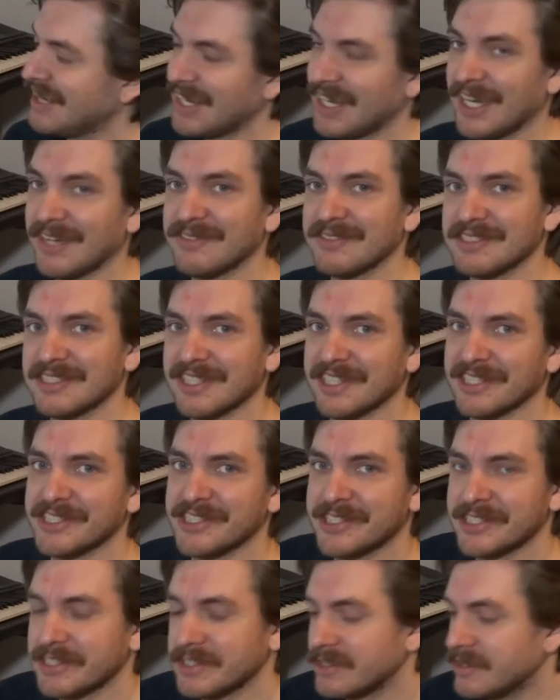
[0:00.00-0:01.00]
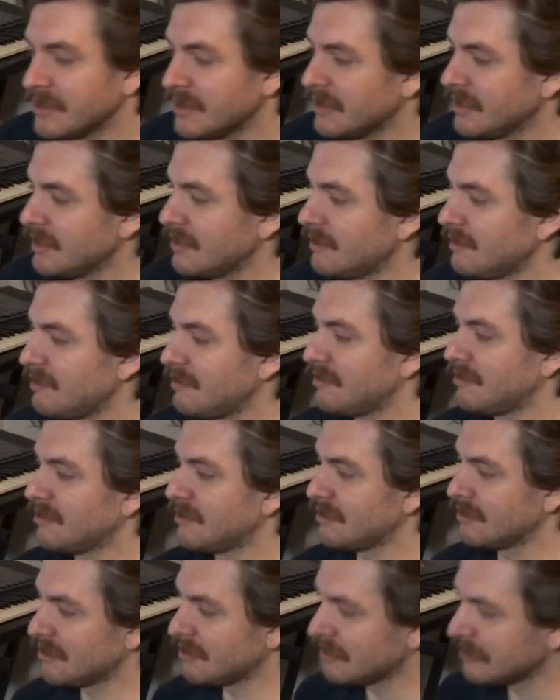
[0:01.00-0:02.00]
haven't touched it in
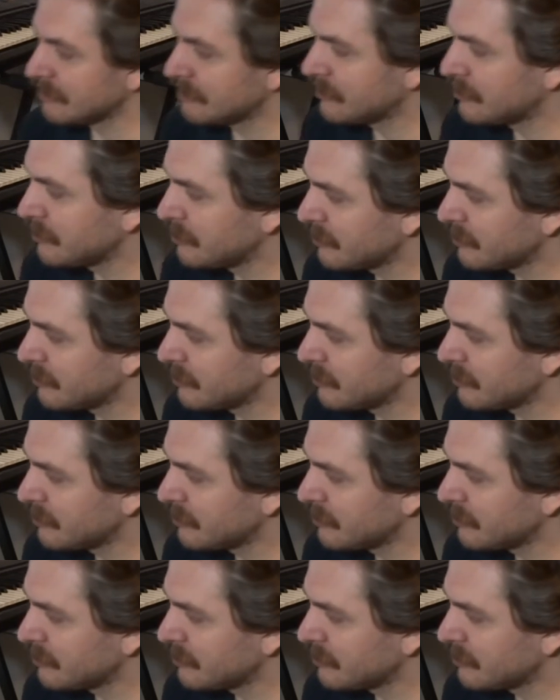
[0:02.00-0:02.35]
2